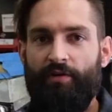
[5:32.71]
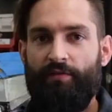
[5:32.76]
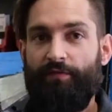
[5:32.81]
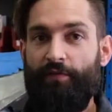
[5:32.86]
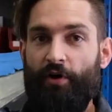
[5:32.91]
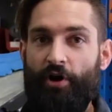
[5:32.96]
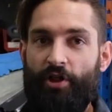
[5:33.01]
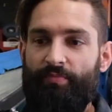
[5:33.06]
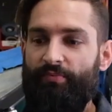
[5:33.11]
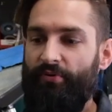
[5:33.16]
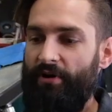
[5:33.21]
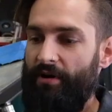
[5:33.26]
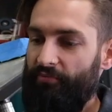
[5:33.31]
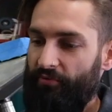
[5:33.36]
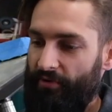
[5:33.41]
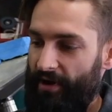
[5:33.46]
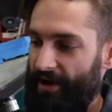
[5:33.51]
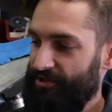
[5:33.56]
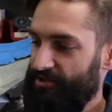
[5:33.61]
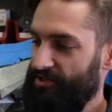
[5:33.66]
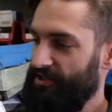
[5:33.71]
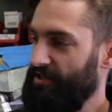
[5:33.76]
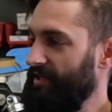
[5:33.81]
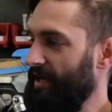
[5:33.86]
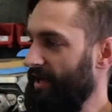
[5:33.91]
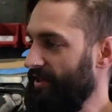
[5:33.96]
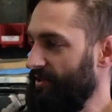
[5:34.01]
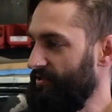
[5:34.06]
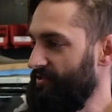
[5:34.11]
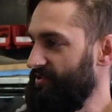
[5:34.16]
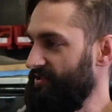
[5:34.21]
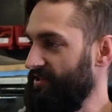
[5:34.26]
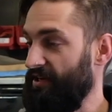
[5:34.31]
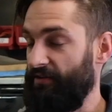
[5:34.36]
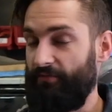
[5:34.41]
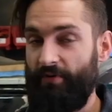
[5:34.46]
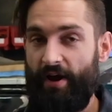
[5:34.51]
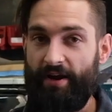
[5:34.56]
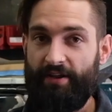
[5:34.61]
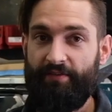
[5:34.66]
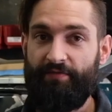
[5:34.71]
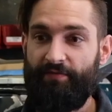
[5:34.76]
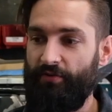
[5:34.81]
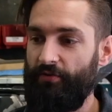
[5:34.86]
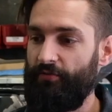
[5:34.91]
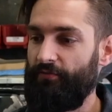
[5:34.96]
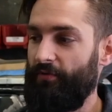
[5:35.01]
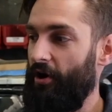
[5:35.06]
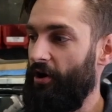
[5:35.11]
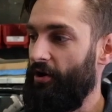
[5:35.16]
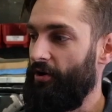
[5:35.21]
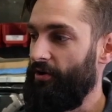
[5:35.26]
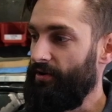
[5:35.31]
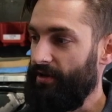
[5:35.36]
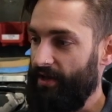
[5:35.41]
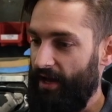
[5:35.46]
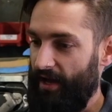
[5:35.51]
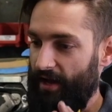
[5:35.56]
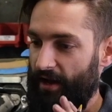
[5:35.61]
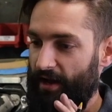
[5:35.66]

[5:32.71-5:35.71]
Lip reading: Further preparation to get this thing ready for the road